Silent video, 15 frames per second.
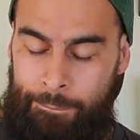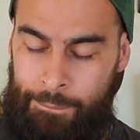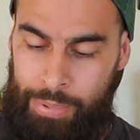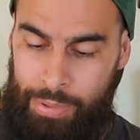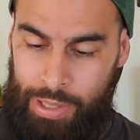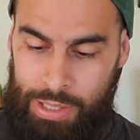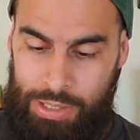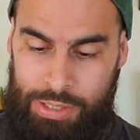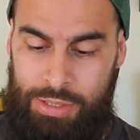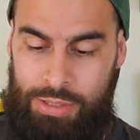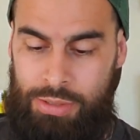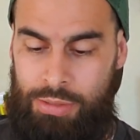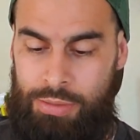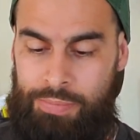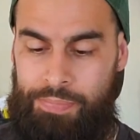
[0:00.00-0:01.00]
but
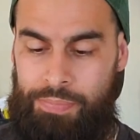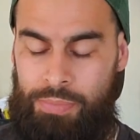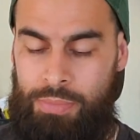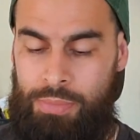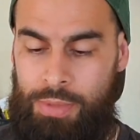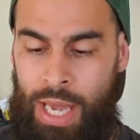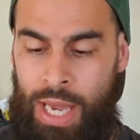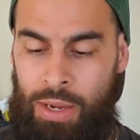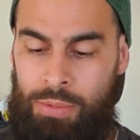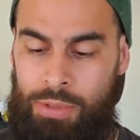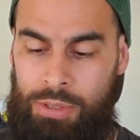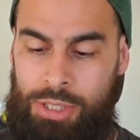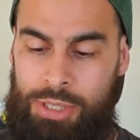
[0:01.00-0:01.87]
I will